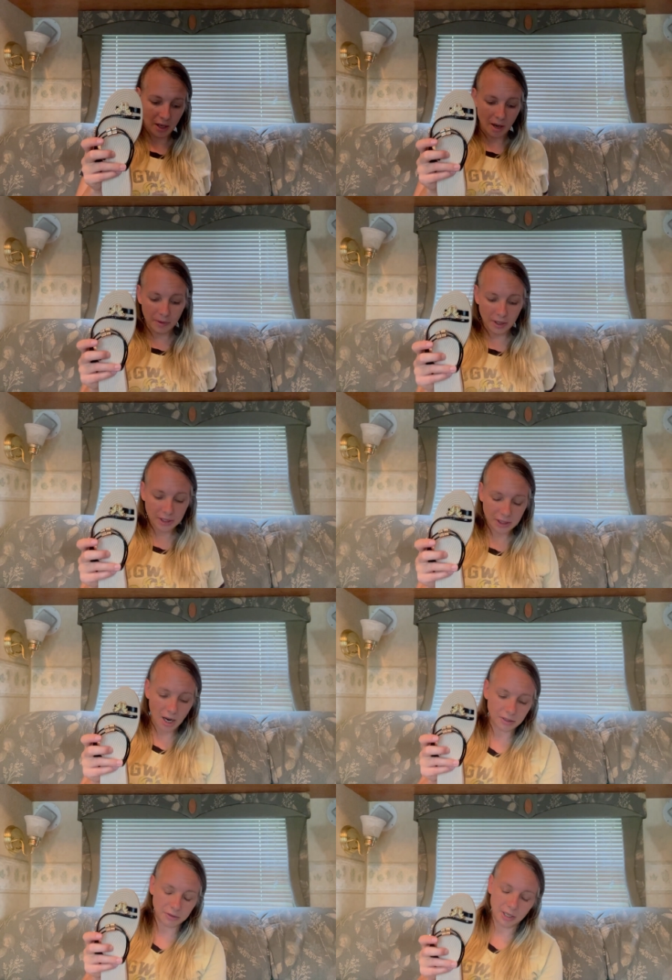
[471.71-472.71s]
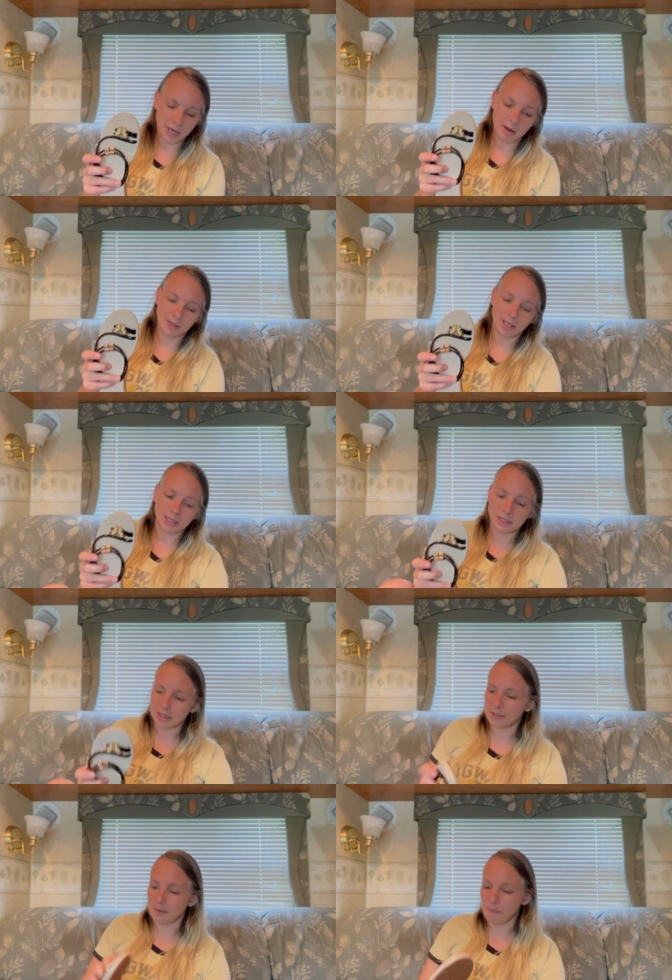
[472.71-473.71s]
I'm wearing socks right now, but
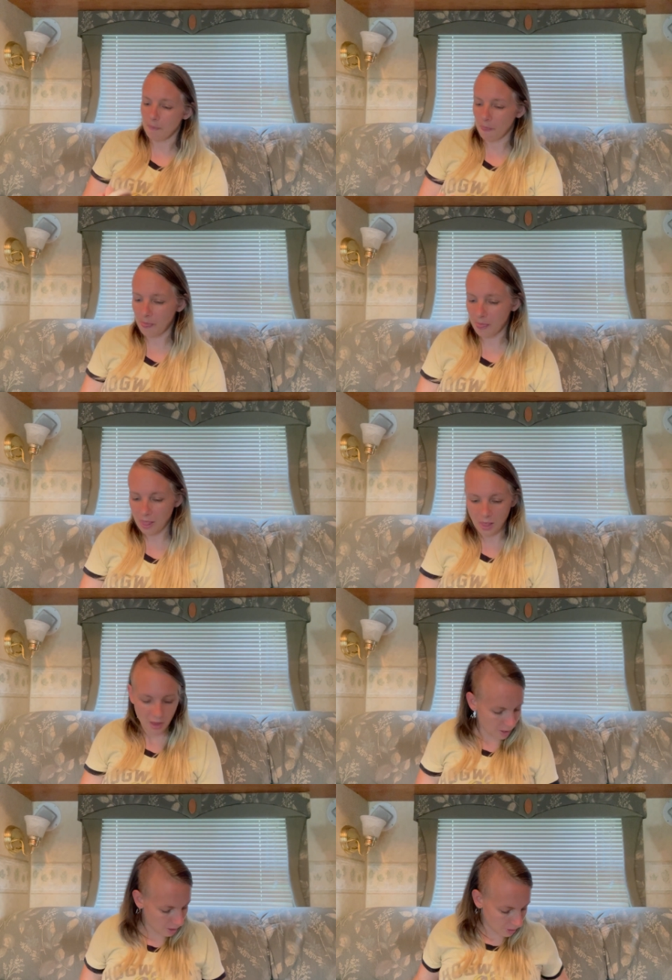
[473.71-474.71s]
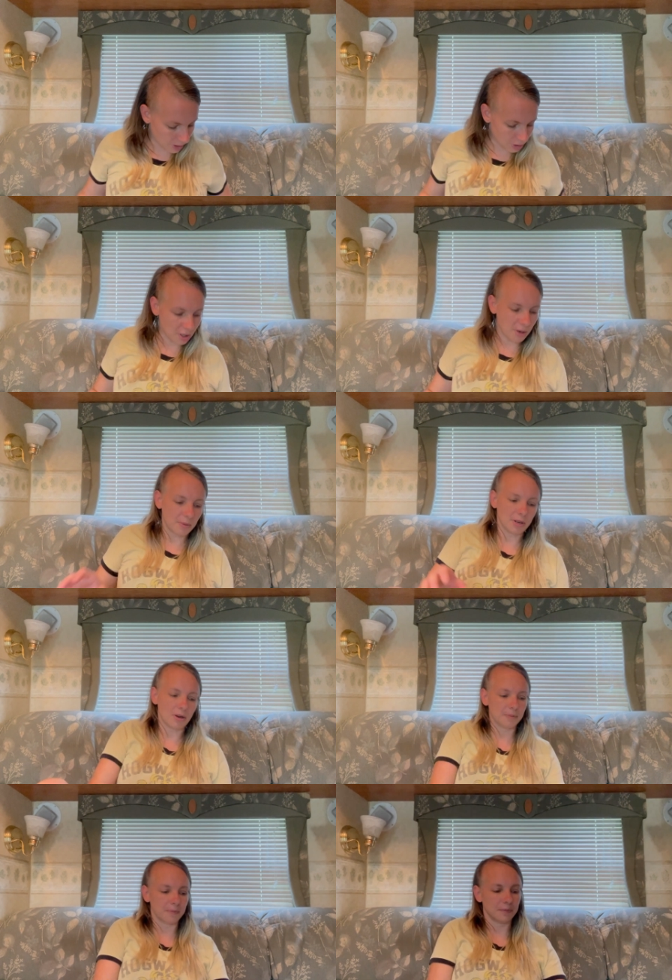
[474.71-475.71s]
let's let's try one
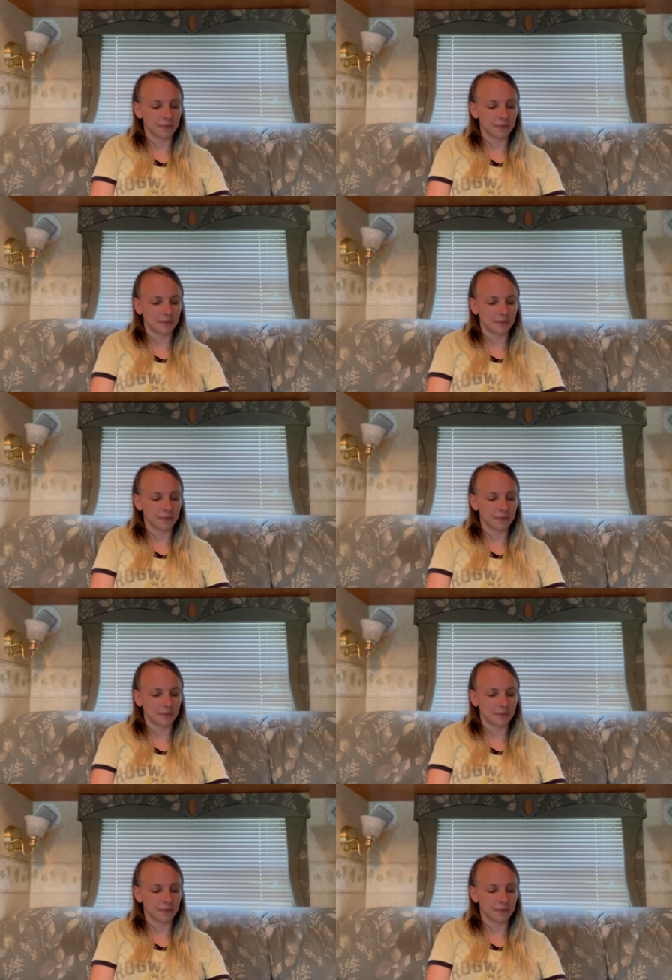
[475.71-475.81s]
on.